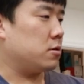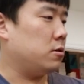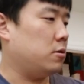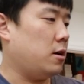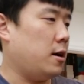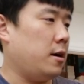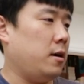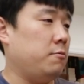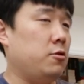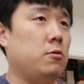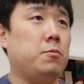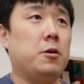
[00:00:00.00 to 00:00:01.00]
So I
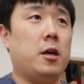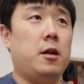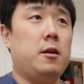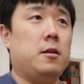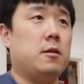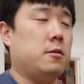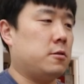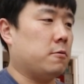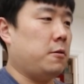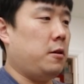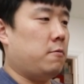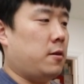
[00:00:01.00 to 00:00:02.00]
am duplicating the
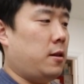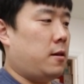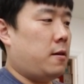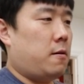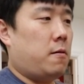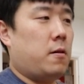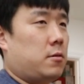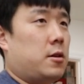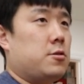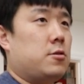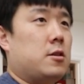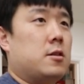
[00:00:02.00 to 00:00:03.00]
screen right now.
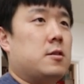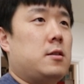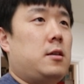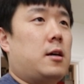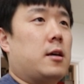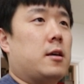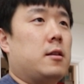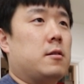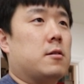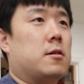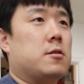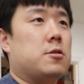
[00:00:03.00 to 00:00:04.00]
As you can see, I
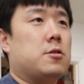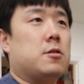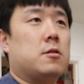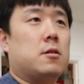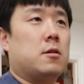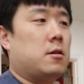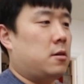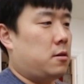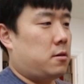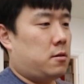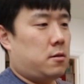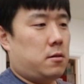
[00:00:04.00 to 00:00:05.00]
can touch
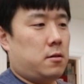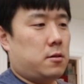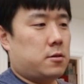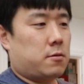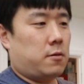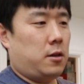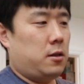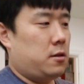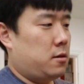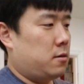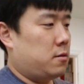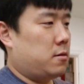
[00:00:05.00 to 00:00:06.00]
the
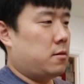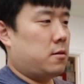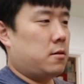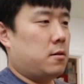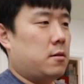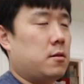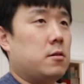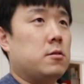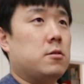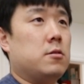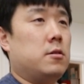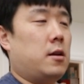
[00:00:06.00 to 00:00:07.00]
screen
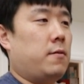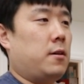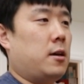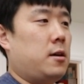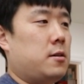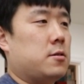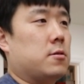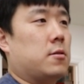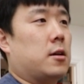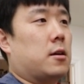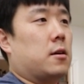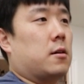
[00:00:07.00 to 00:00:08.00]
to navigate, so
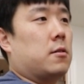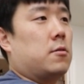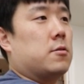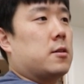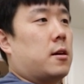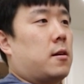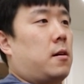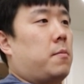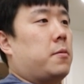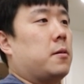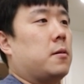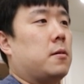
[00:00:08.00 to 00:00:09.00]
I can close that
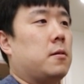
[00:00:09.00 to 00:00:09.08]
up.